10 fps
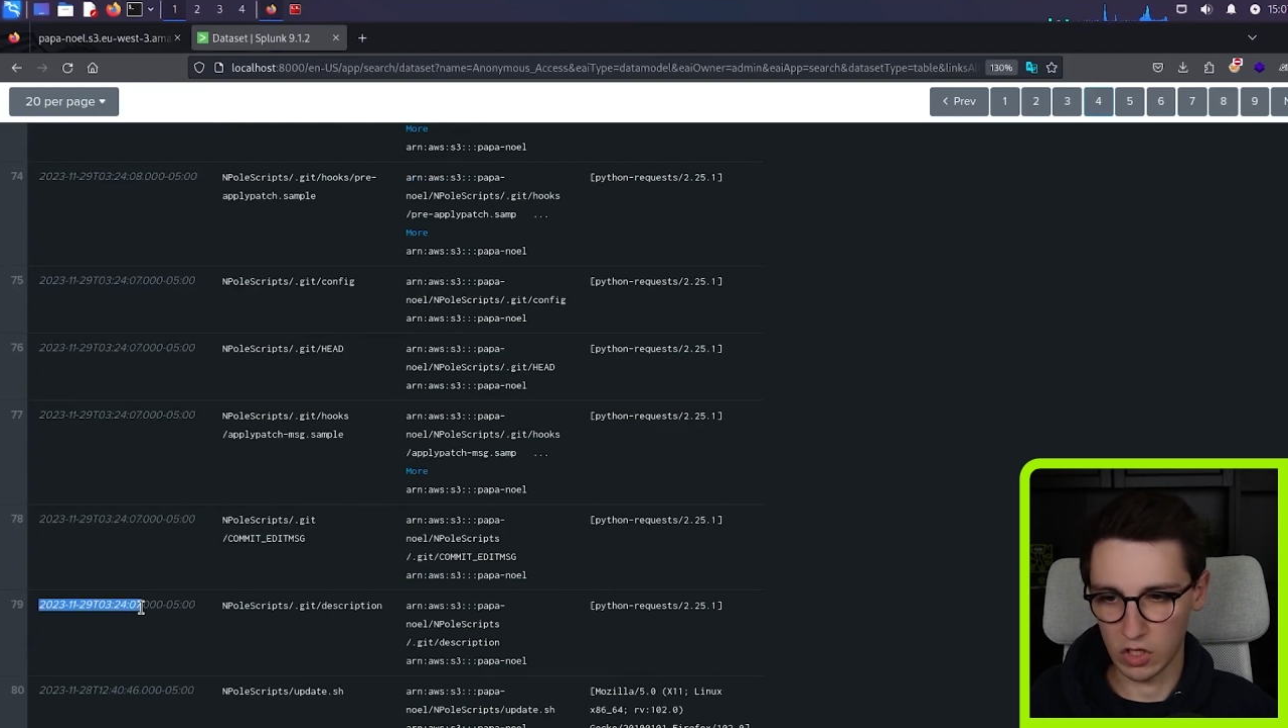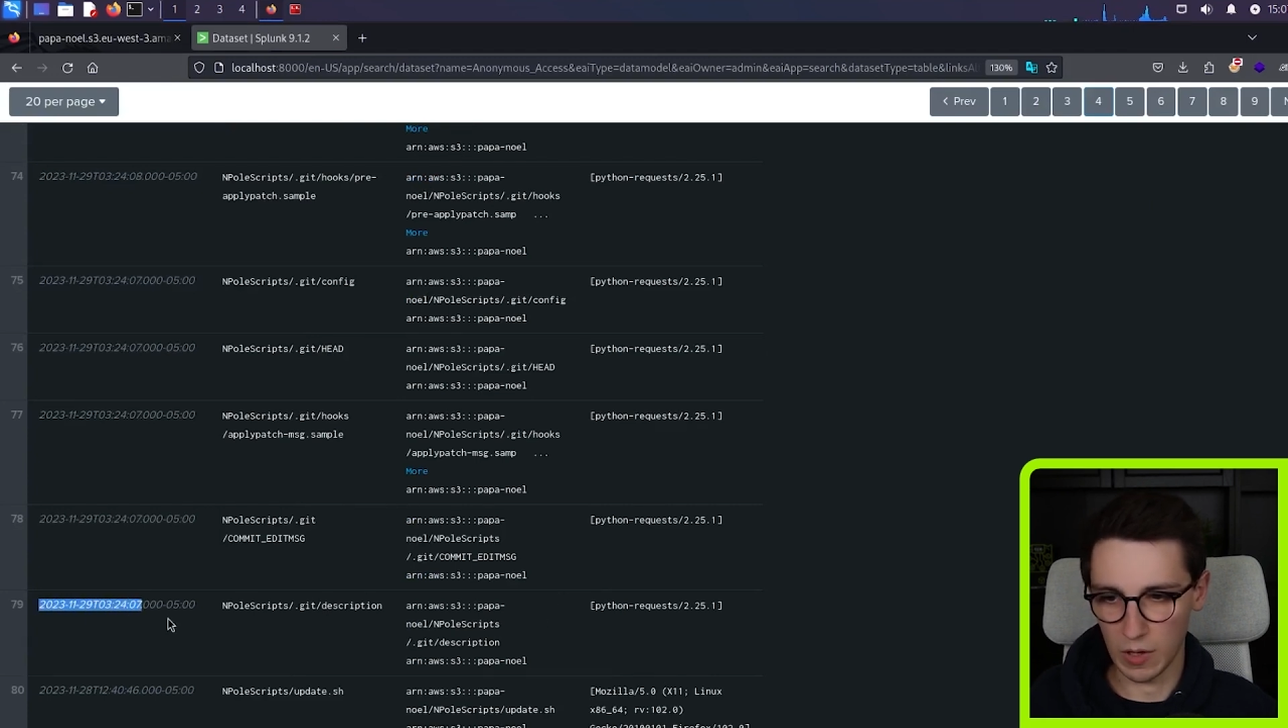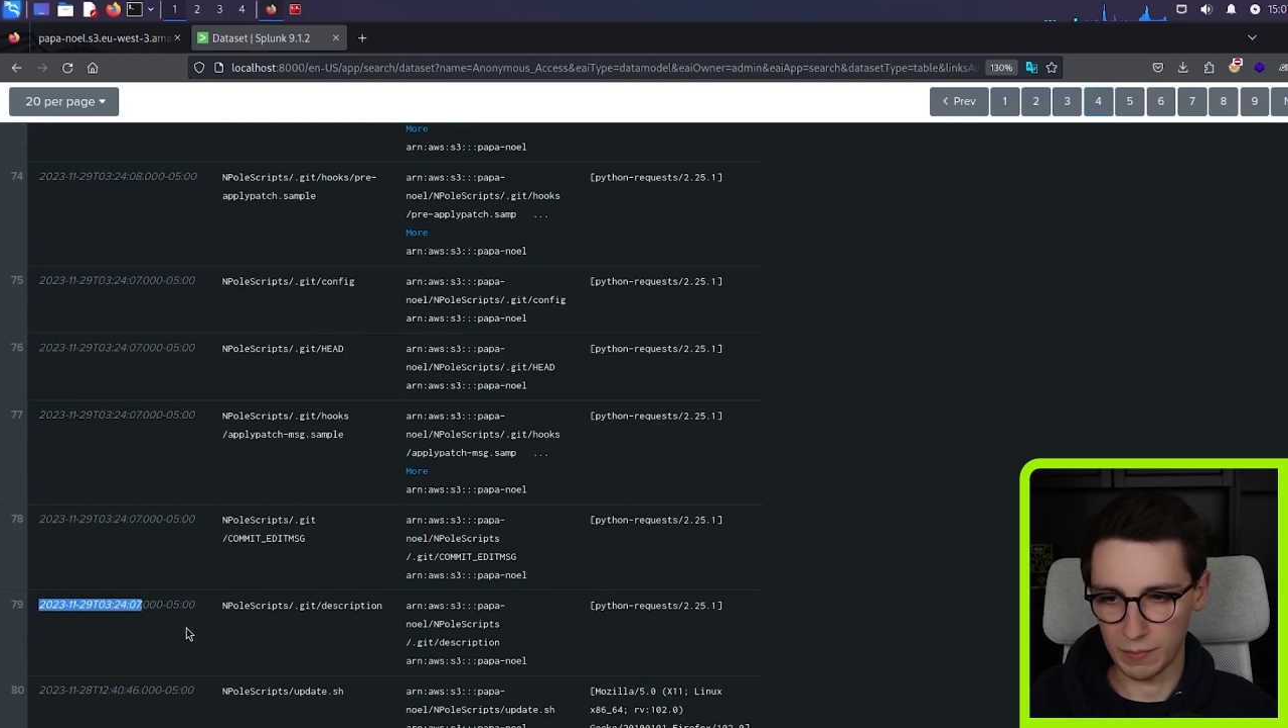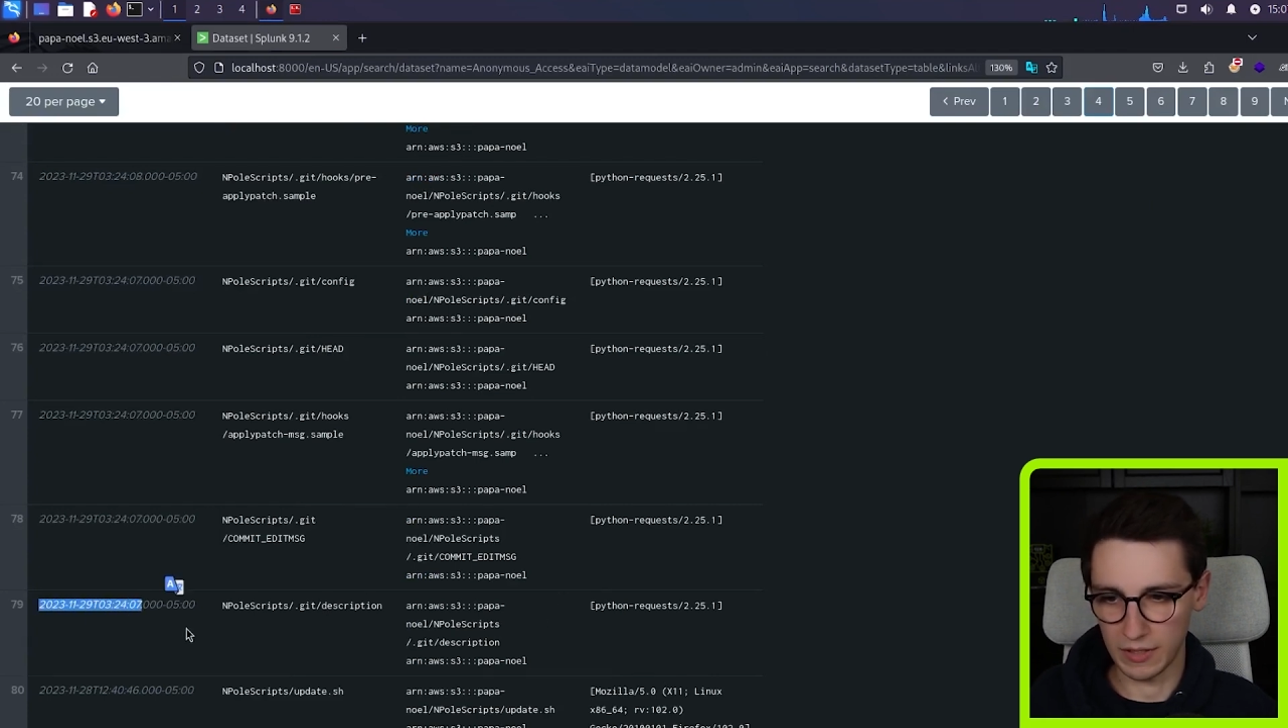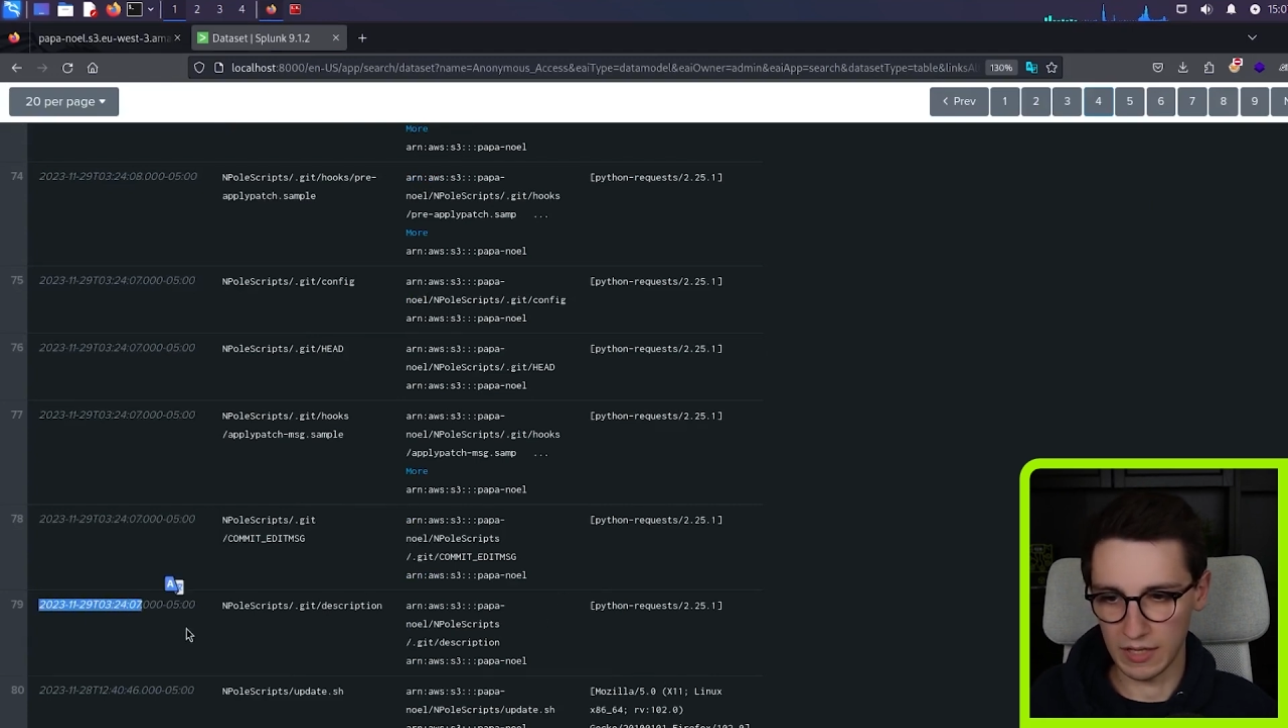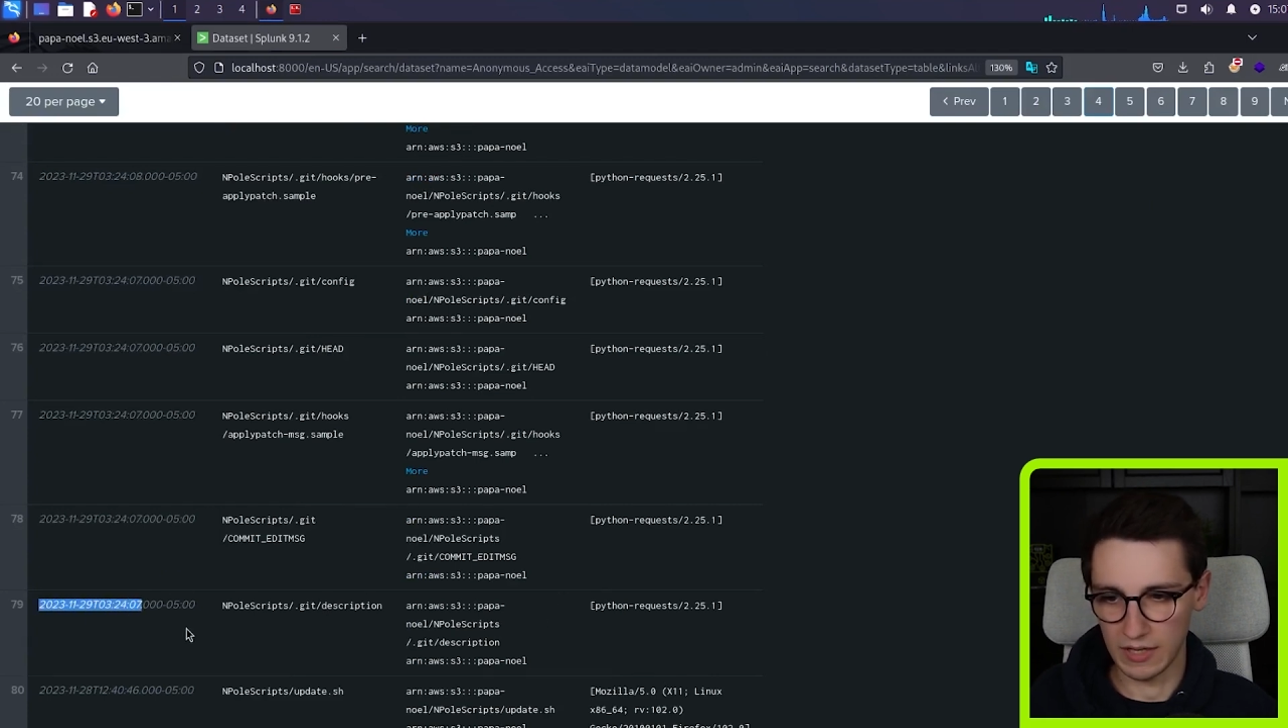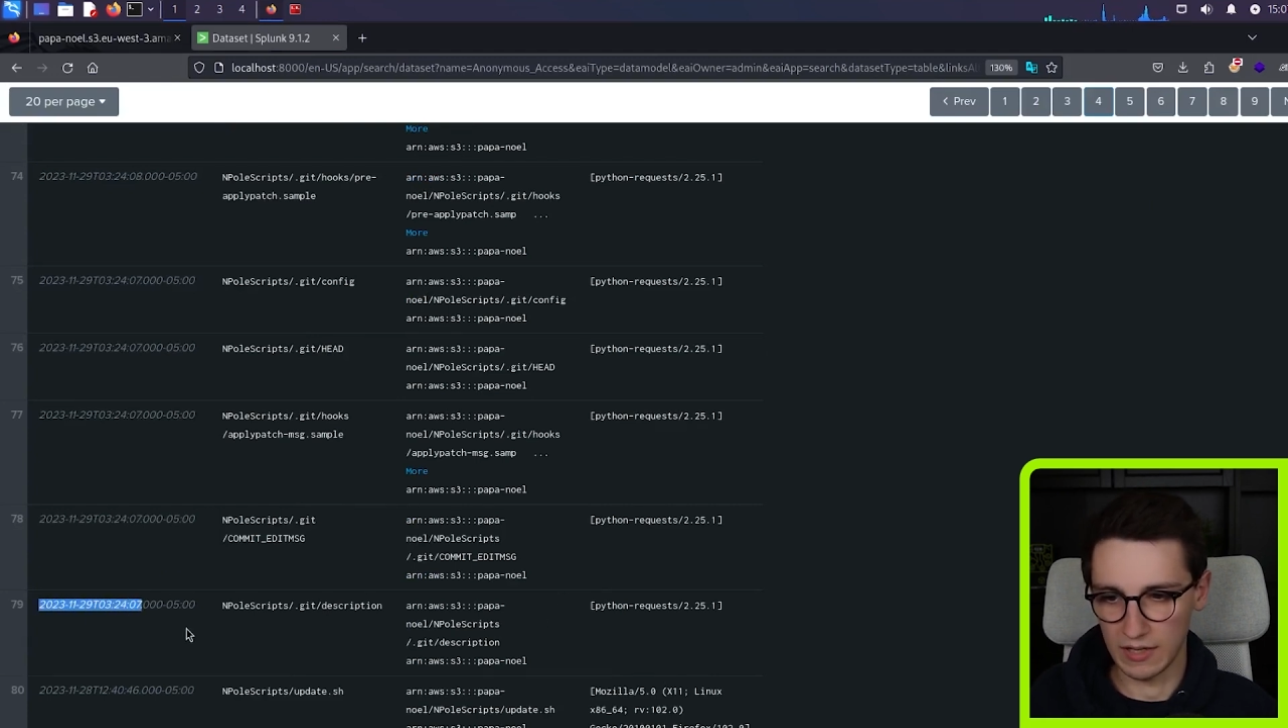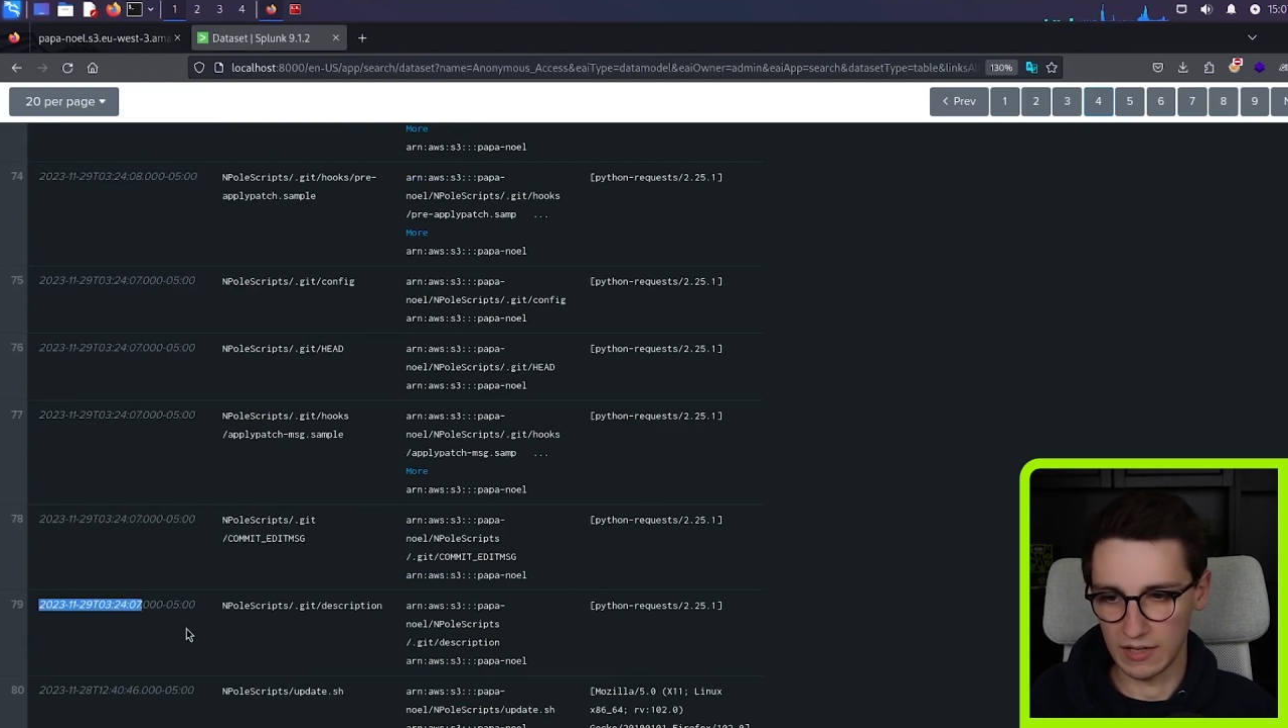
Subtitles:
copy